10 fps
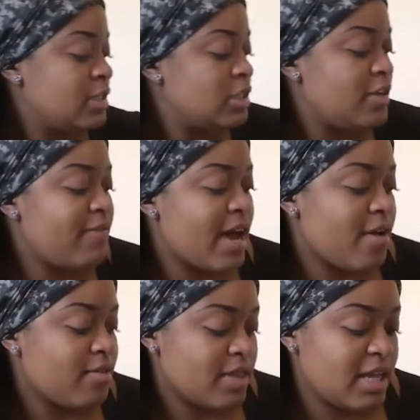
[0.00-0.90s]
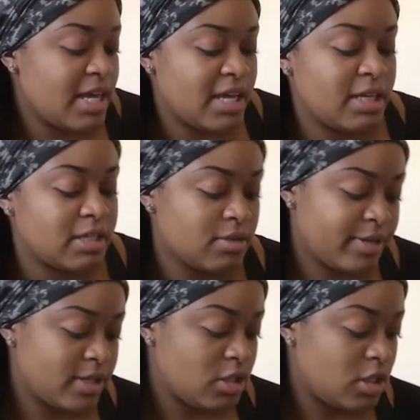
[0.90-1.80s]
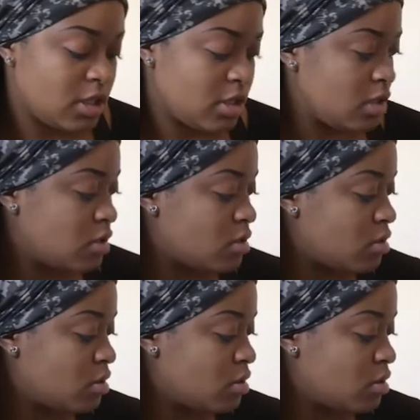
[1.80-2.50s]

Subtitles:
she found this. Where did she get this?